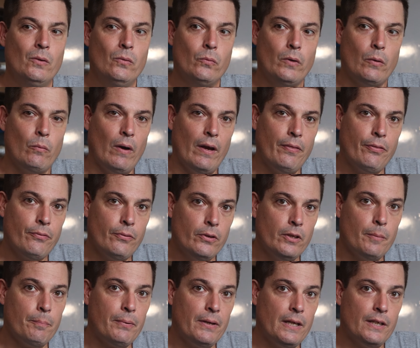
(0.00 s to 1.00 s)
We went through
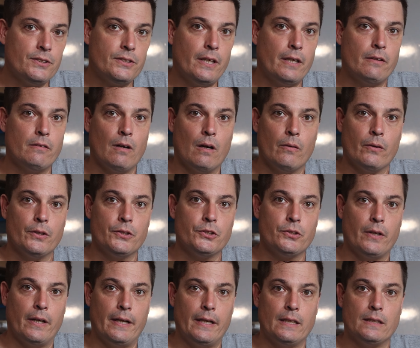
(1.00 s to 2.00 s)
the PSA grower
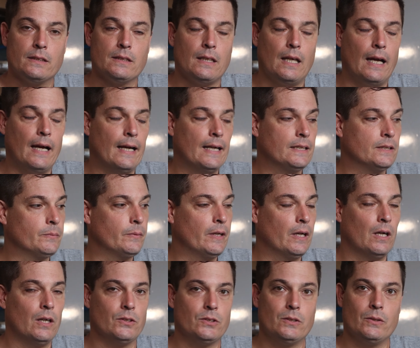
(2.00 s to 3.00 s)
training slides, and we
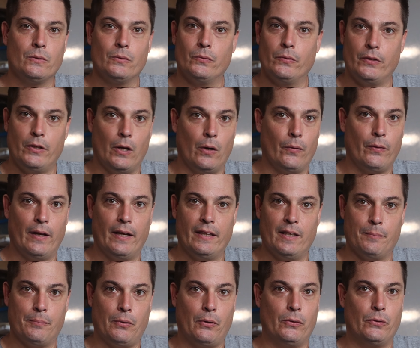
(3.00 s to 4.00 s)
also know that in
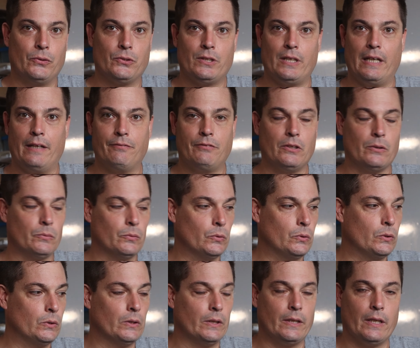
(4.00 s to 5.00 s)
the produce safety
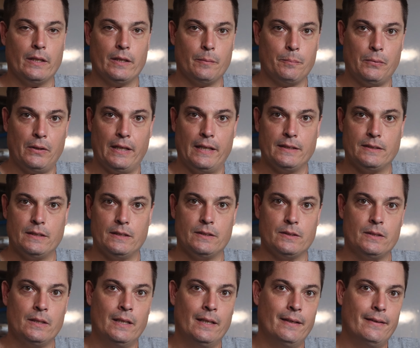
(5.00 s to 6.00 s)
rule and other
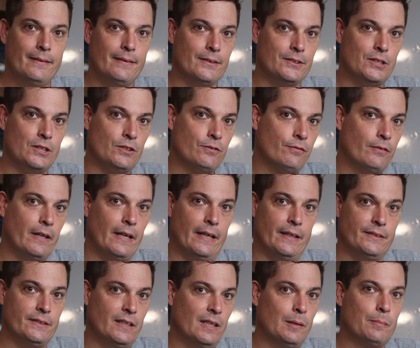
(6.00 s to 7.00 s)
places, there's this
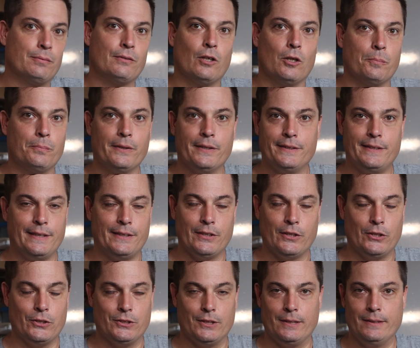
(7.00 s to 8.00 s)
phrase, appropriate
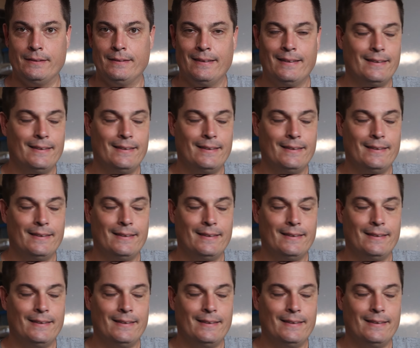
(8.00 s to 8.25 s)
detergent.